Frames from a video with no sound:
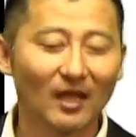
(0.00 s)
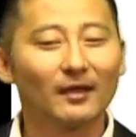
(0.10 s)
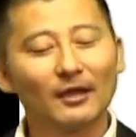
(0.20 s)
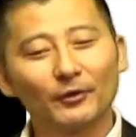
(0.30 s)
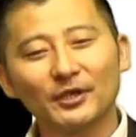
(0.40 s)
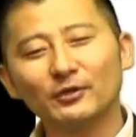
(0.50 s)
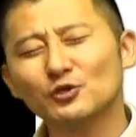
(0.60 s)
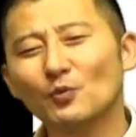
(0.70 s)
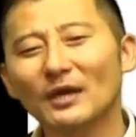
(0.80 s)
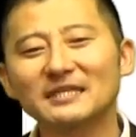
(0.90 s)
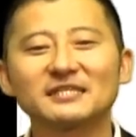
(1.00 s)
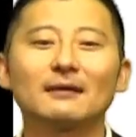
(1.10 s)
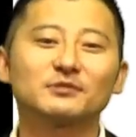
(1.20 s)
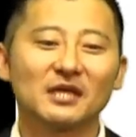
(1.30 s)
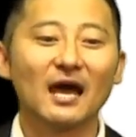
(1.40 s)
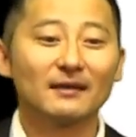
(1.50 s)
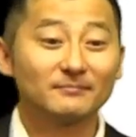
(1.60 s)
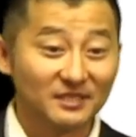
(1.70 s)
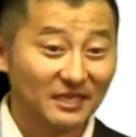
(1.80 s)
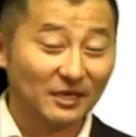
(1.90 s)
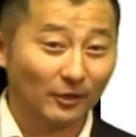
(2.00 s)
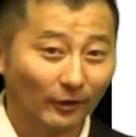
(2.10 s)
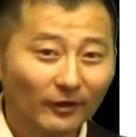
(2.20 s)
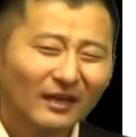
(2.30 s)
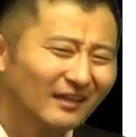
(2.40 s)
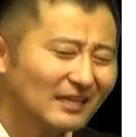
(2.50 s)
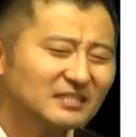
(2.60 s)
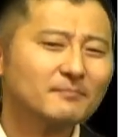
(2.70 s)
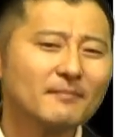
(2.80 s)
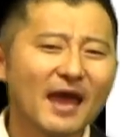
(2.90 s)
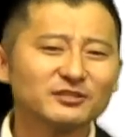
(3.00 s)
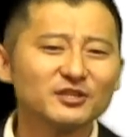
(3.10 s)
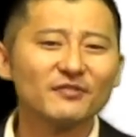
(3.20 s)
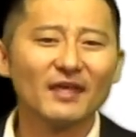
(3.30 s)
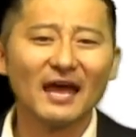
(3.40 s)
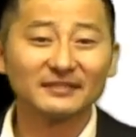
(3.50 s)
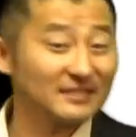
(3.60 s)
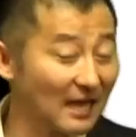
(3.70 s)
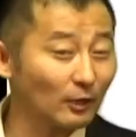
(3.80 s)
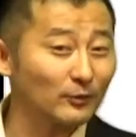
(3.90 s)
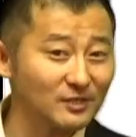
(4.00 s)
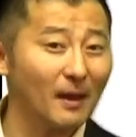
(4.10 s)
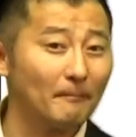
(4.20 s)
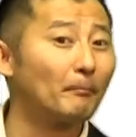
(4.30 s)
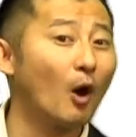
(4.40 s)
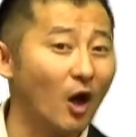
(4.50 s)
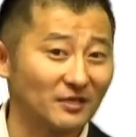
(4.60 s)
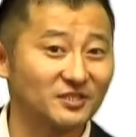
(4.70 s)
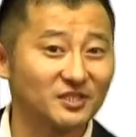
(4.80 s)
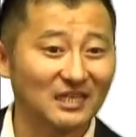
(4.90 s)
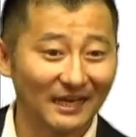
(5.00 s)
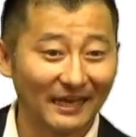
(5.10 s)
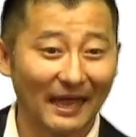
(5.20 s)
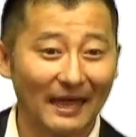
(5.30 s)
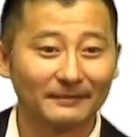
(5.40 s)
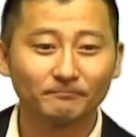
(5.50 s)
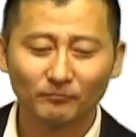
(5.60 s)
Now, here's what I sometimes hear. Let's imagine that Taro is my boss again.